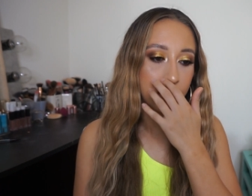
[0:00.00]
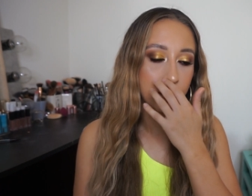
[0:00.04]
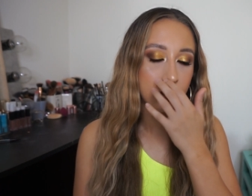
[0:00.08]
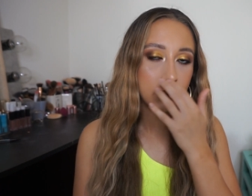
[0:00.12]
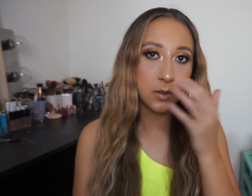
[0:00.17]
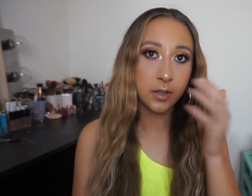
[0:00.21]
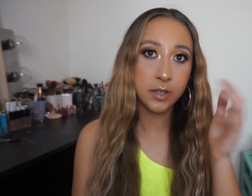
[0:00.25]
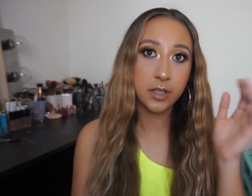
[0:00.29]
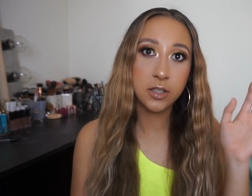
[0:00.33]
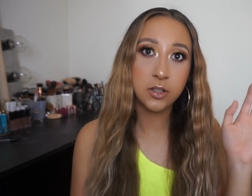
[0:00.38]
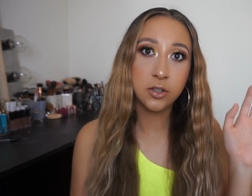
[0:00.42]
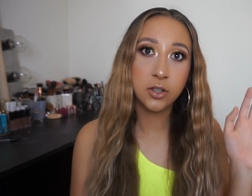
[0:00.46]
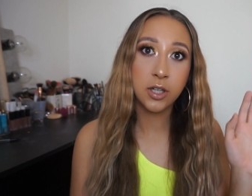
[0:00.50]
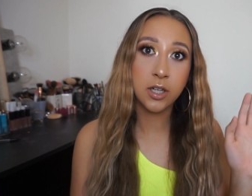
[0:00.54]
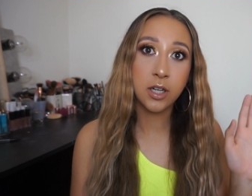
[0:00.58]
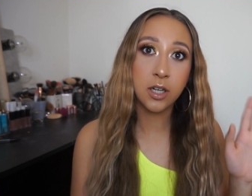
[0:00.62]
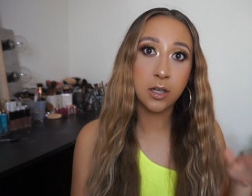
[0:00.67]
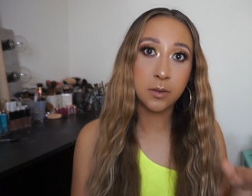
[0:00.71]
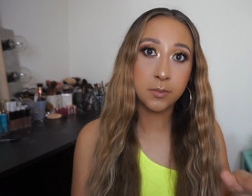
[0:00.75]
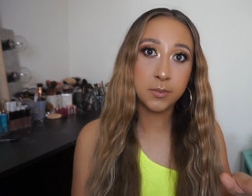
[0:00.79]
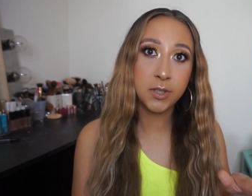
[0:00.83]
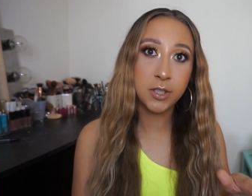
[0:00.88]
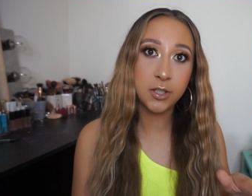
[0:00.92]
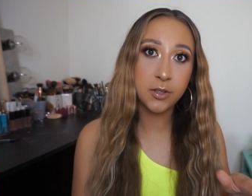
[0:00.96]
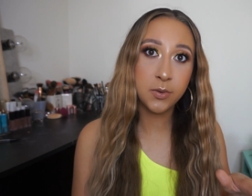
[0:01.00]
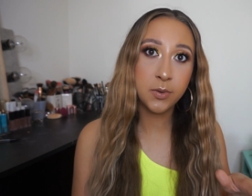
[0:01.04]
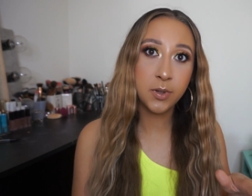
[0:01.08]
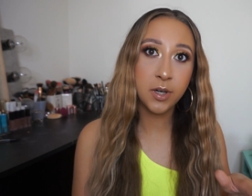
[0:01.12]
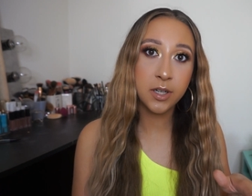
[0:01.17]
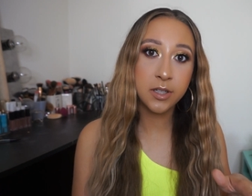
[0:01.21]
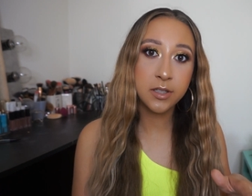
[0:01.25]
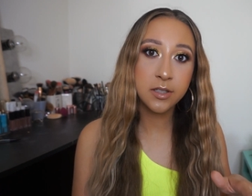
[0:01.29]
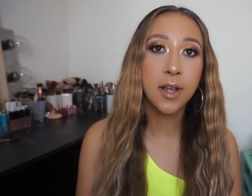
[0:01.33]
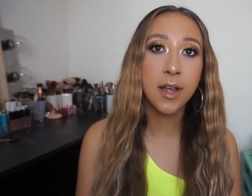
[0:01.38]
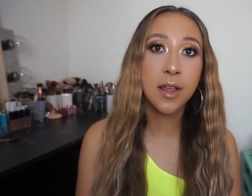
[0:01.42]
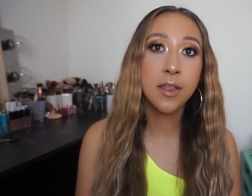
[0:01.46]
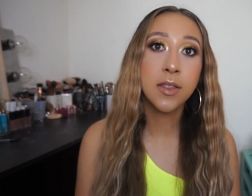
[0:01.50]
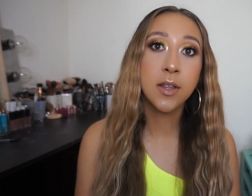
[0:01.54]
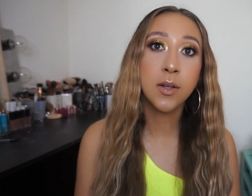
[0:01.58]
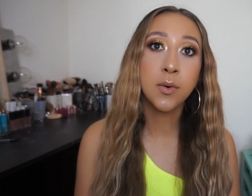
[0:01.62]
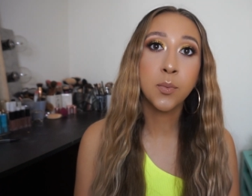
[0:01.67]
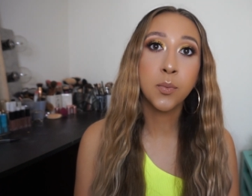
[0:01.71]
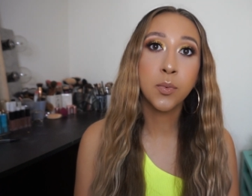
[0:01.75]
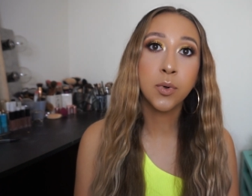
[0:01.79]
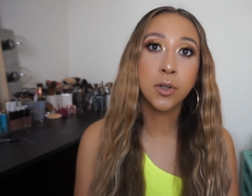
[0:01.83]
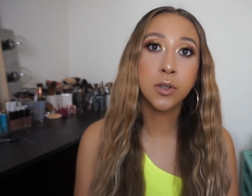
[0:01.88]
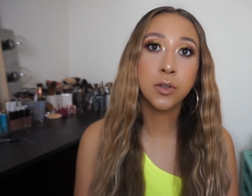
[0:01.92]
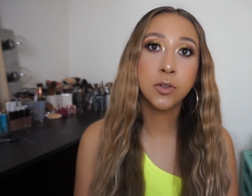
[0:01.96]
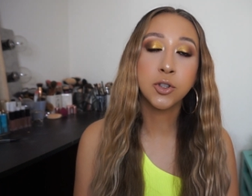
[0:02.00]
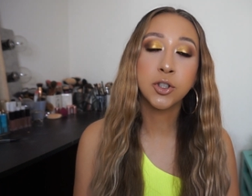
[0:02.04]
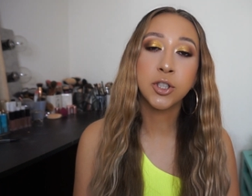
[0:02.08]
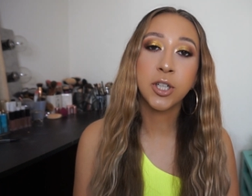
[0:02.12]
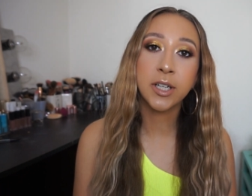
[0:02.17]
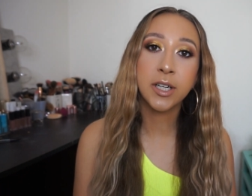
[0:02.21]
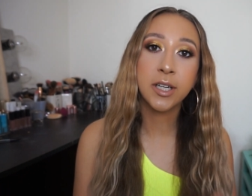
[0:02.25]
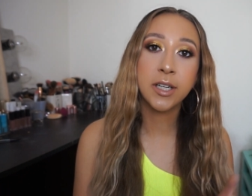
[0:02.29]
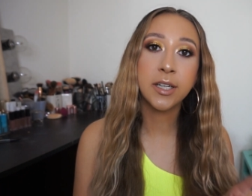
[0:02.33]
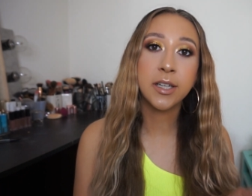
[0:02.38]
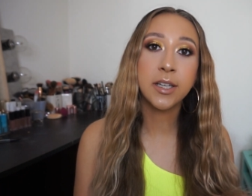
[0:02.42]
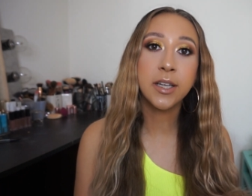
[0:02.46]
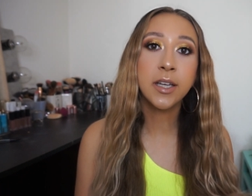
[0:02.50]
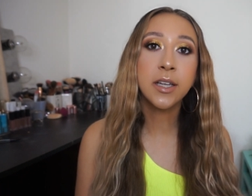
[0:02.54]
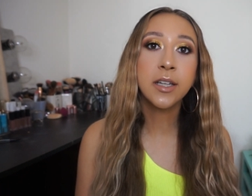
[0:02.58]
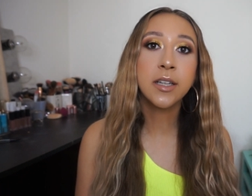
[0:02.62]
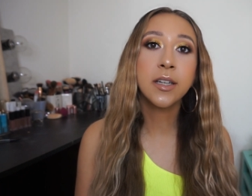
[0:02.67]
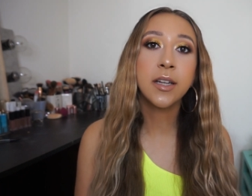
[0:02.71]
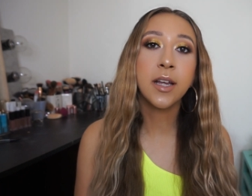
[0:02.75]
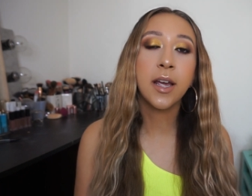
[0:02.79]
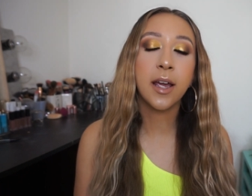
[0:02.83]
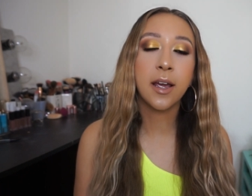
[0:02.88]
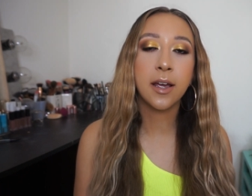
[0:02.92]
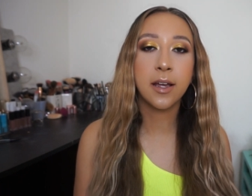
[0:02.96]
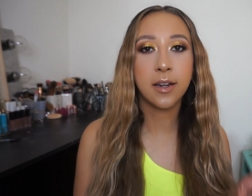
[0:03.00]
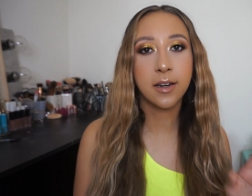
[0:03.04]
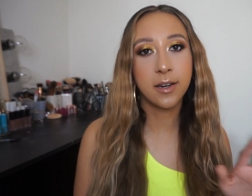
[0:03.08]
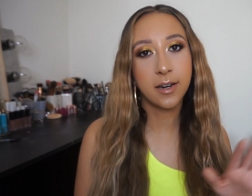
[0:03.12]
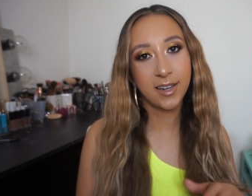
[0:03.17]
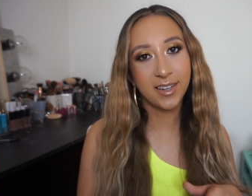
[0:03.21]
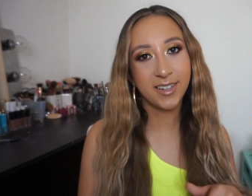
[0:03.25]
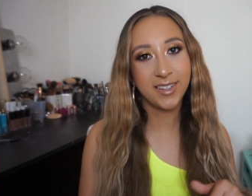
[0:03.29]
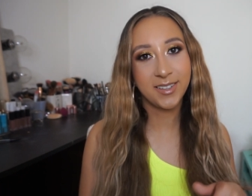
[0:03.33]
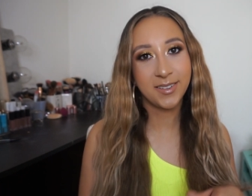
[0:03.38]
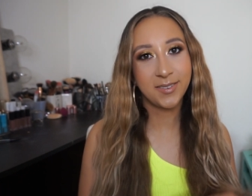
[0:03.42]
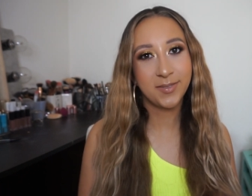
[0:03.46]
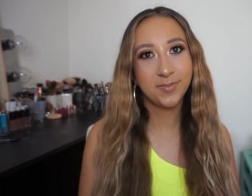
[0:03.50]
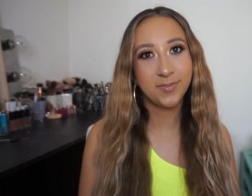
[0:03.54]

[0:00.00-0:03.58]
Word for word: so I can try to update you guys, and then we'll check in again at night.